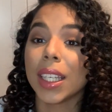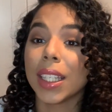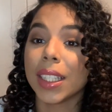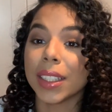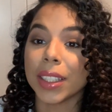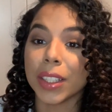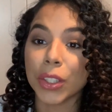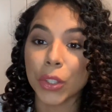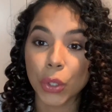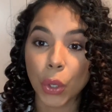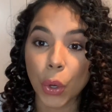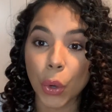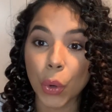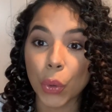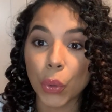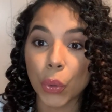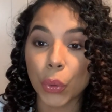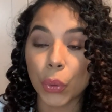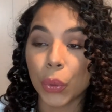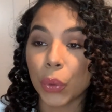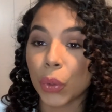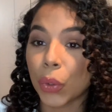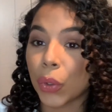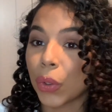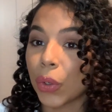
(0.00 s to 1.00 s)
This
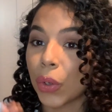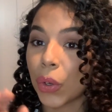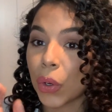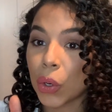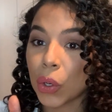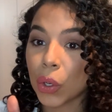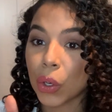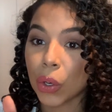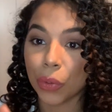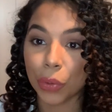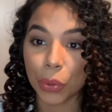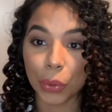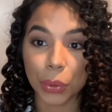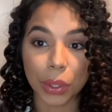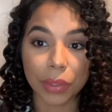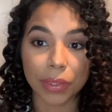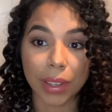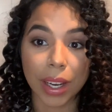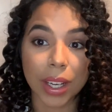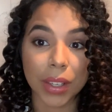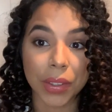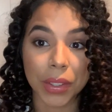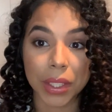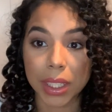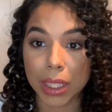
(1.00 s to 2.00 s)
whole
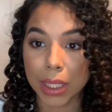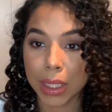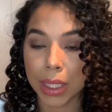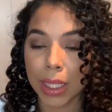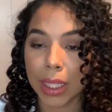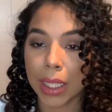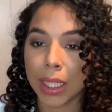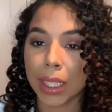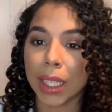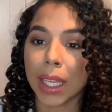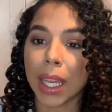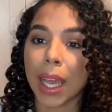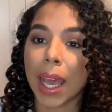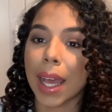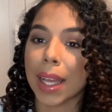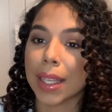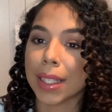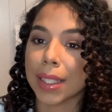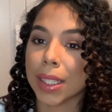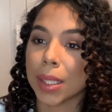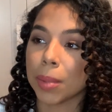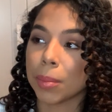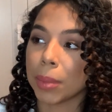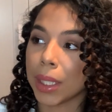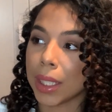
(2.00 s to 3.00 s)
coronavirus thing
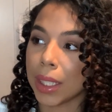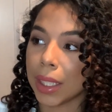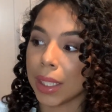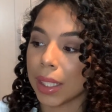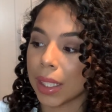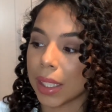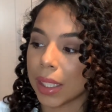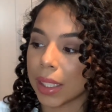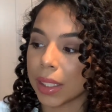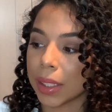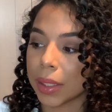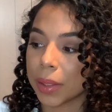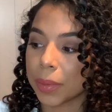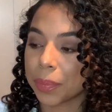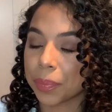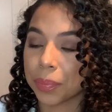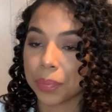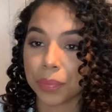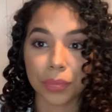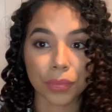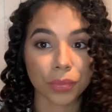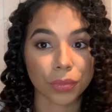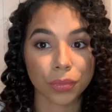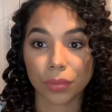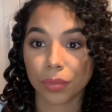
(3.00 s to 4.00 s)
has me like
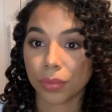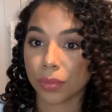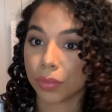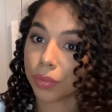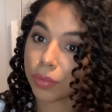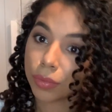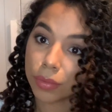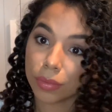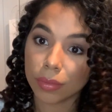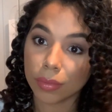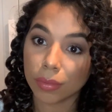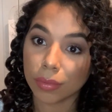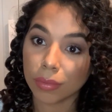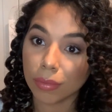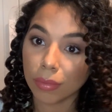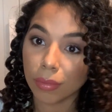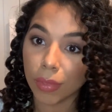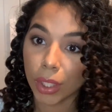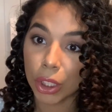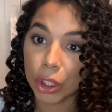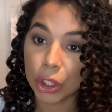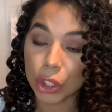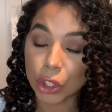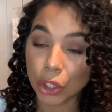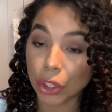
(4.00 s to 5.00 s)

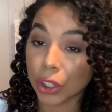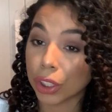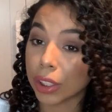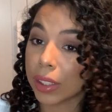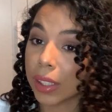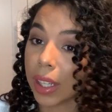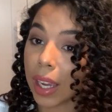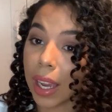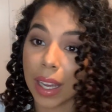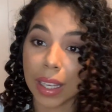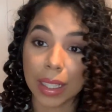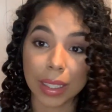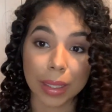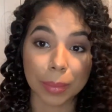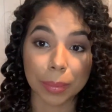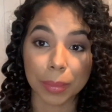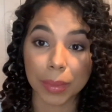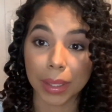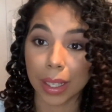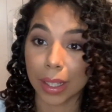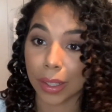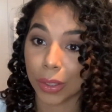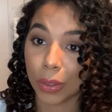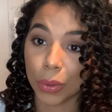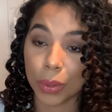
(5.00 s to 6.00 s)
shook. I'm
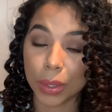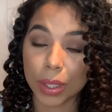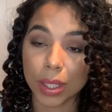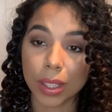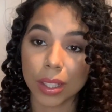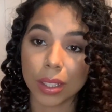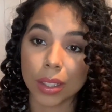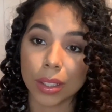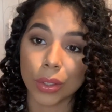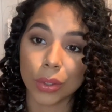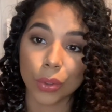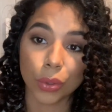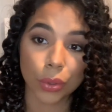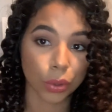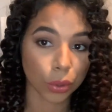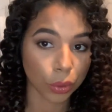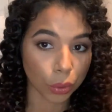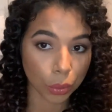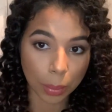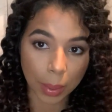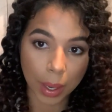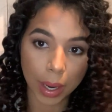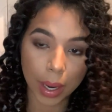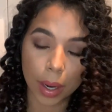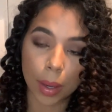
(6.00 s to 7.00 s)
not going to do
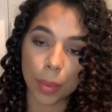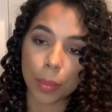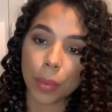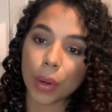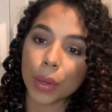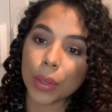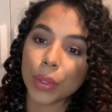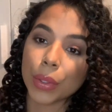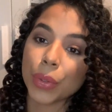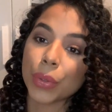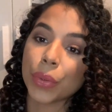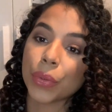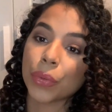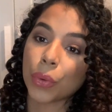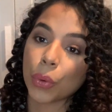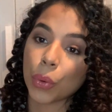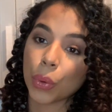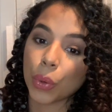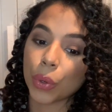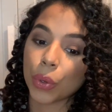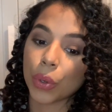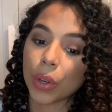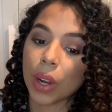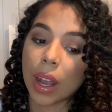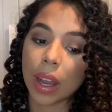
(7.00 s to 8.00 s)
my eyebrows
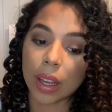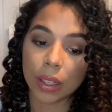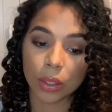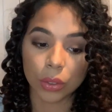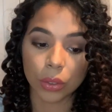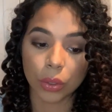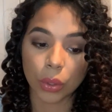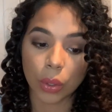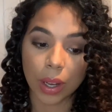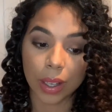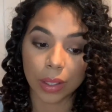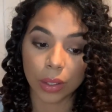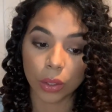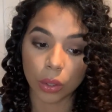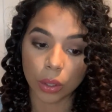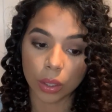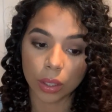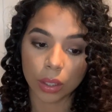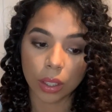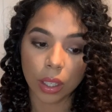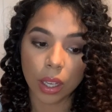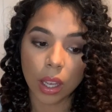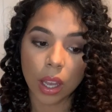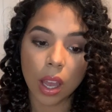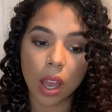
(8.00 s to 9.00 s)
for I don't know how
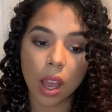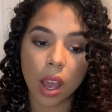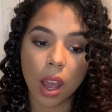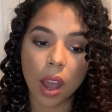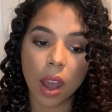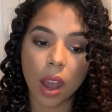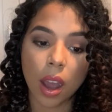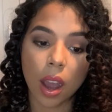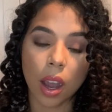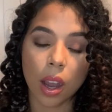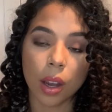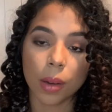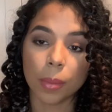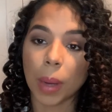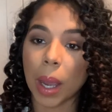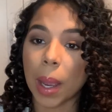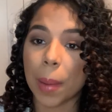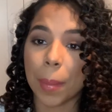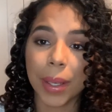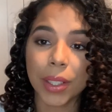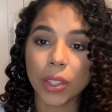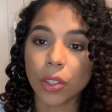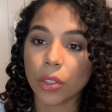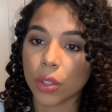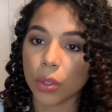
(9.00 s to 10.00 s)
long. I
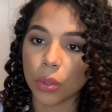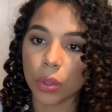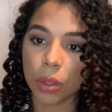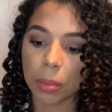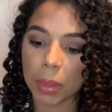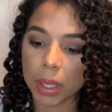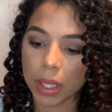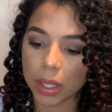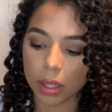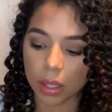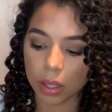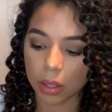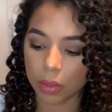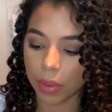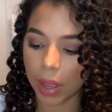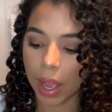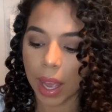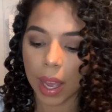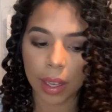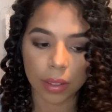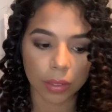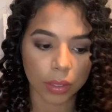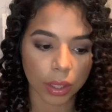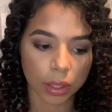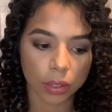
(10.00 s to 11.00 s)
might just do it myself. I
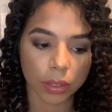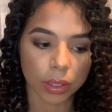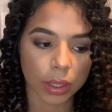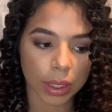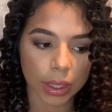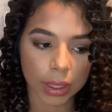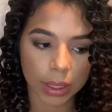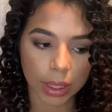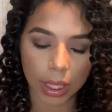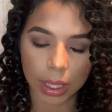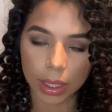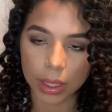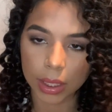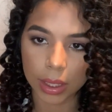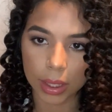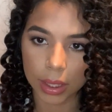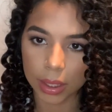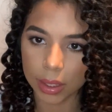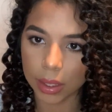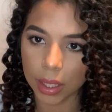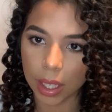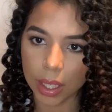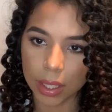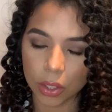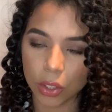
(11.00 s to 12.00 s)
have everything that I
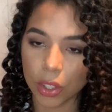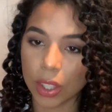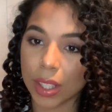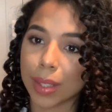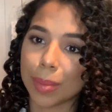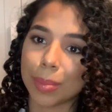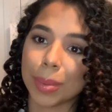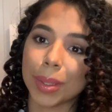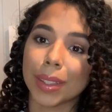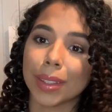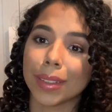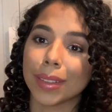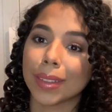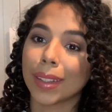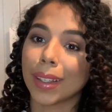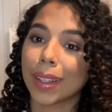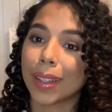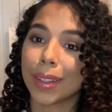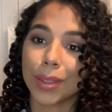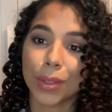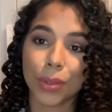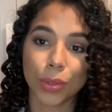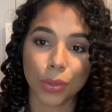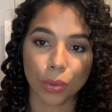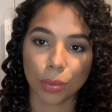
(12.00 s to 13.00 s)
need. I've just been
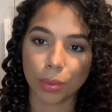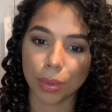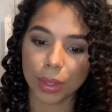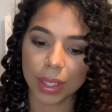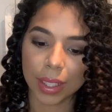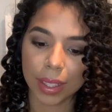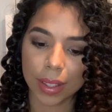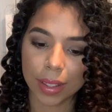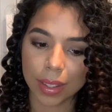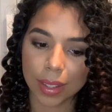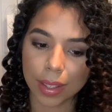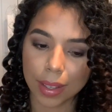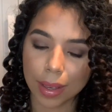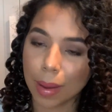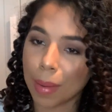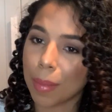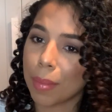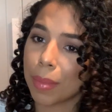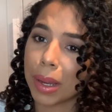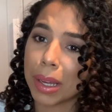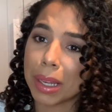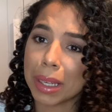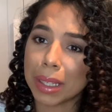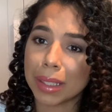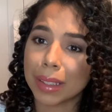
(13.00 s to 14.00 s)
super lazy,
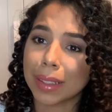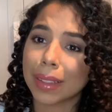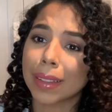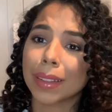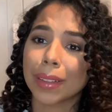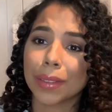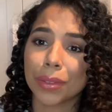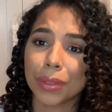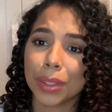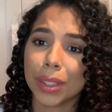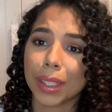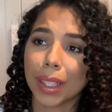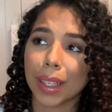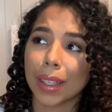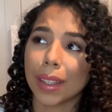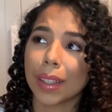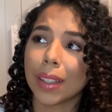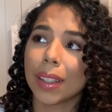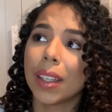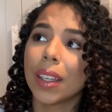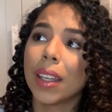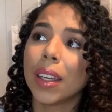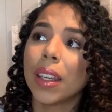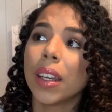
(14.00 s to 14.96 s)
but enough of that.